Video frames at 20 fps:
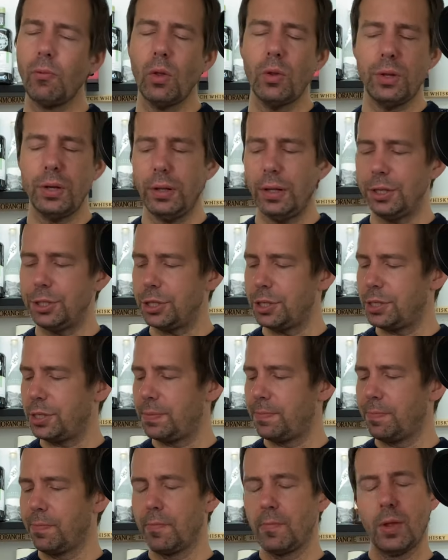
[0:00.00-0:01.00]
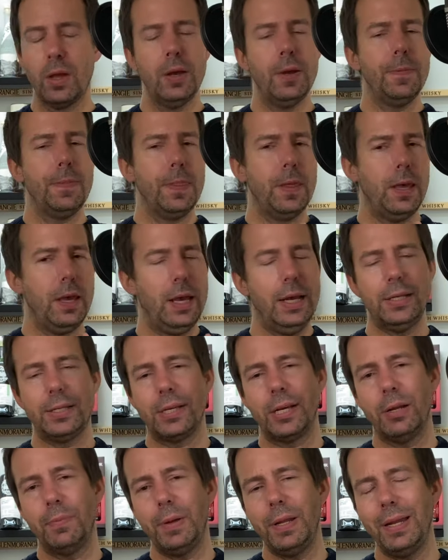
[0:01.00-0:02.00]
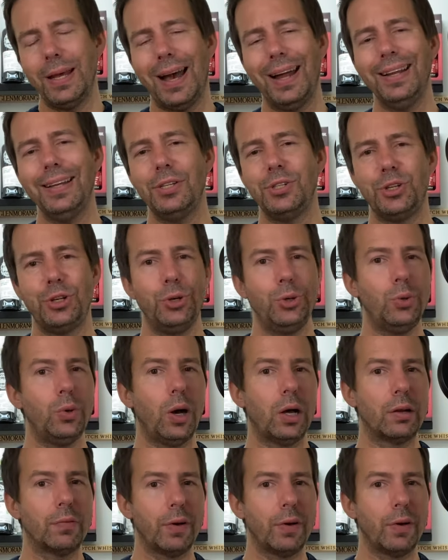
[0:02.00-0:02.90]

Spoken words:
Delicious. It's going to be 92 out of